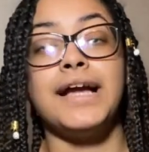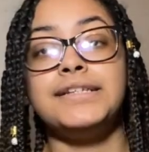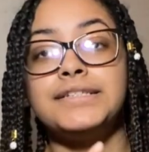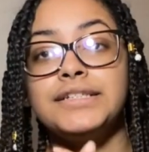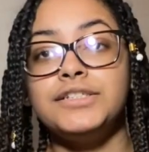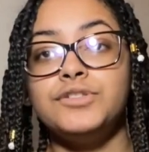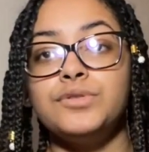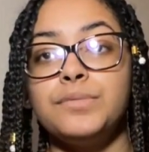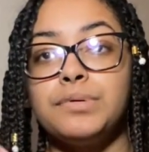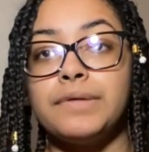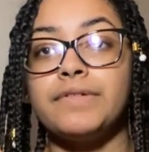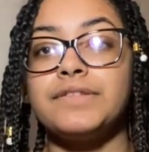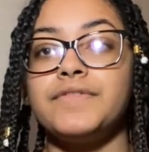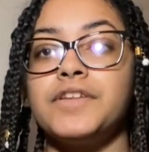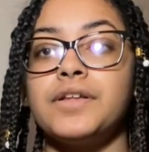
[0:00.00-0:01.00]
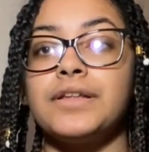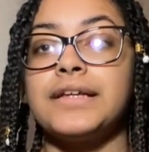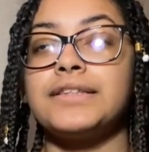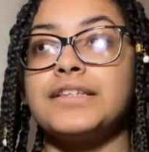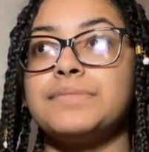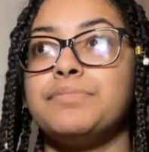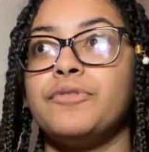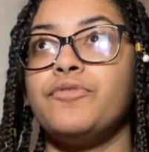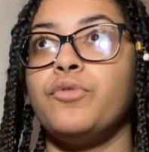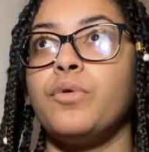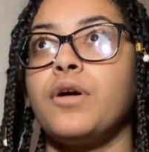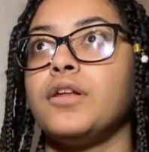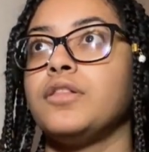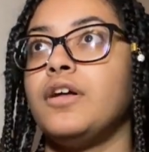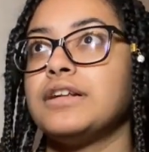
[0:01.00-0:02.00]
I did do a previous video like this
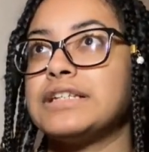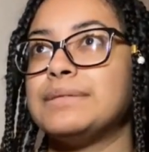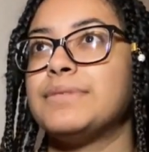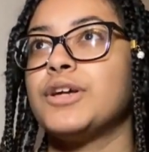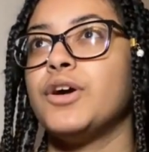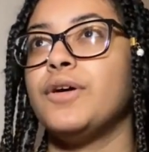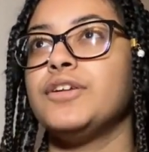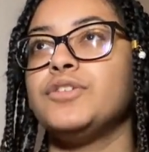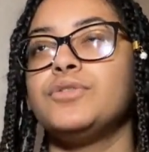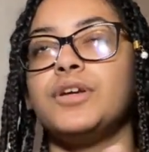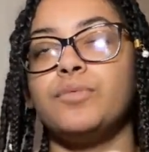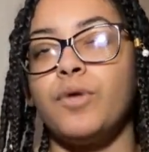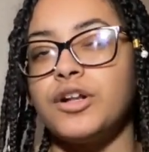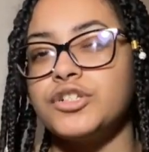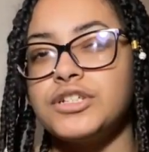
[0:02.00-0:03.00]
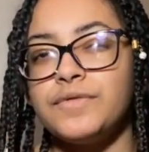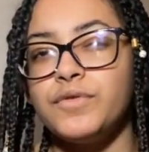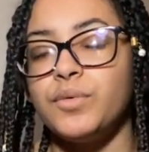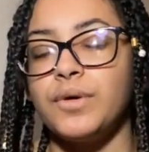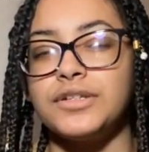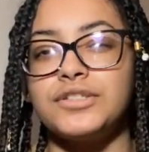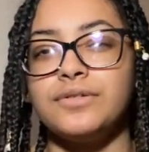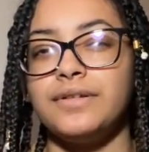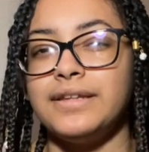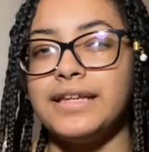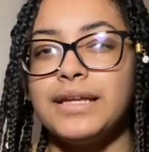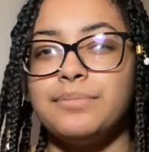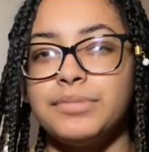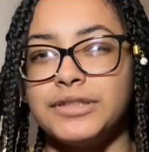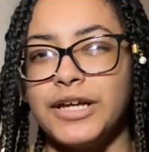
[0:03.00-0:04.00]
before a long time ago, and you can watch it if you want to. I'll link
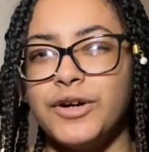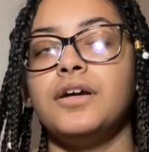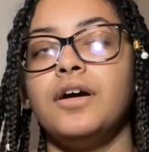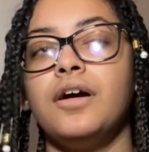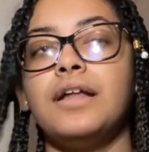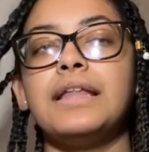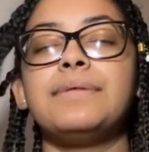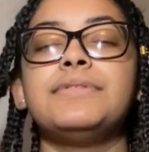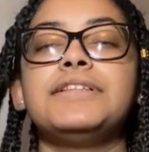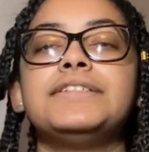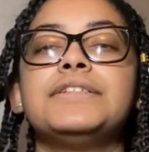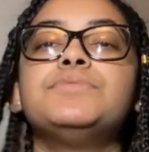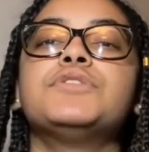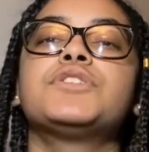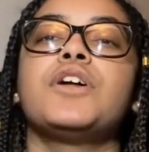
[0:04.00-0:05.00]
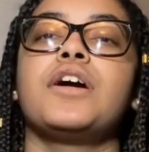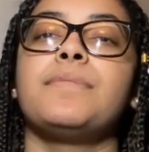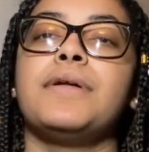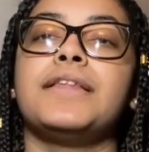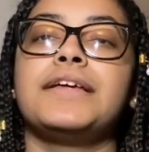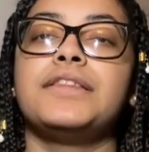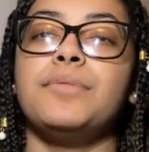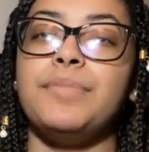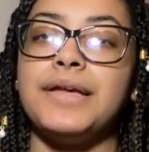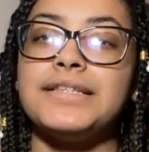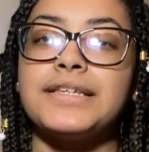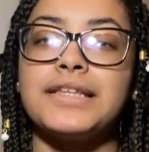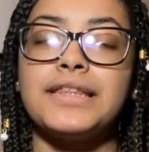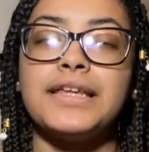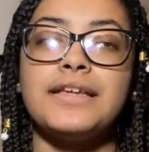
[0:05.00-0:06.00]
it below. All I really did was talk about like the
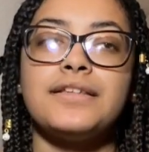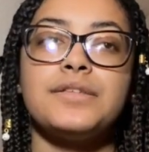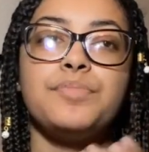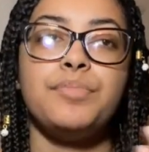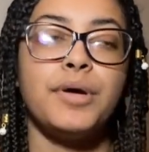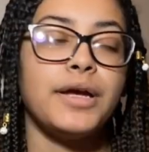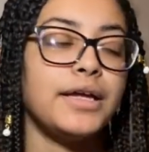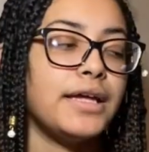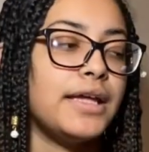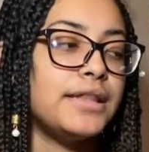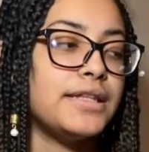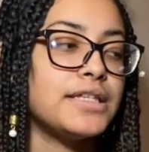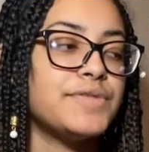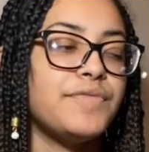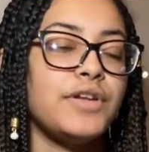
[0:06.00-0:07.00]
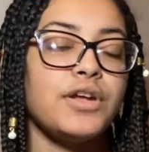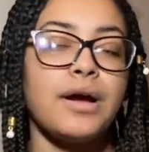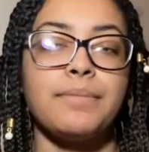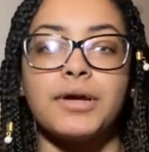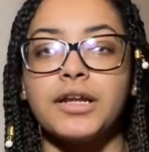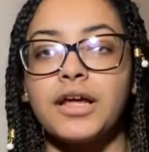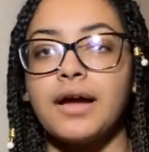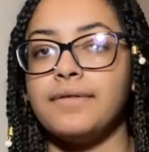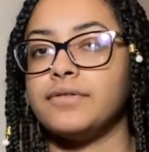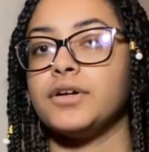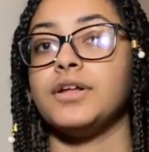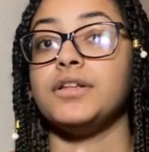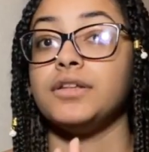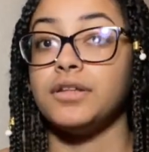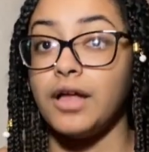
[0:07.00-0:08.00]
basic things, but in this video I'm gonna cover
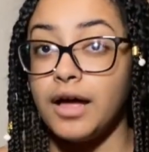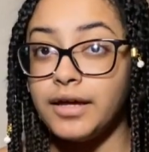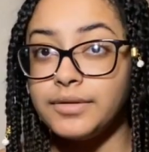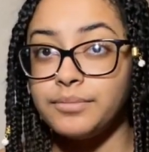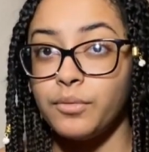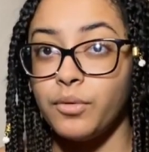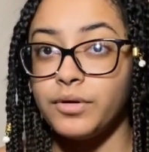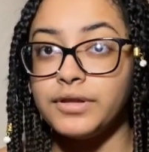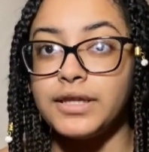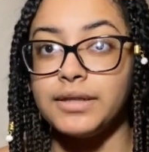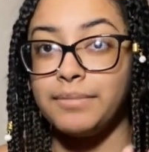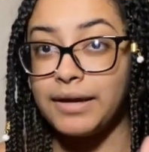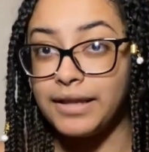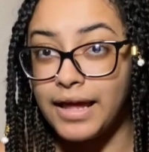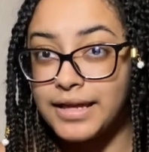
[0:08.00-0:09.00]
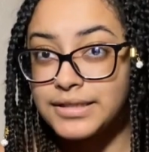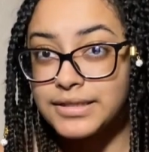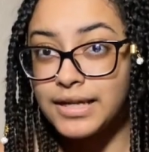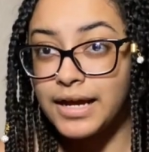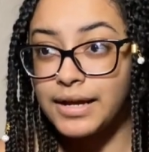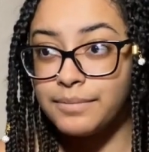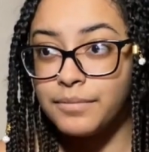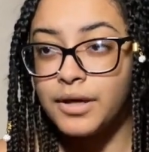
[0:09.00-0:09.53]
a lot more than my last time.